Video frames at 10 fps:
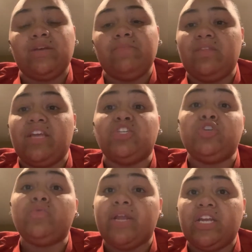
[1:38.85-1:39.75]
something that
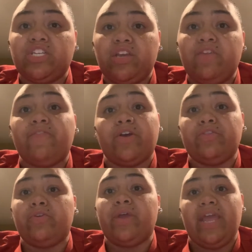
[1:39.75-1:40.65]
you can achieve
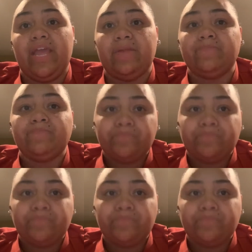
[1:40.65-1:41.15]
further in.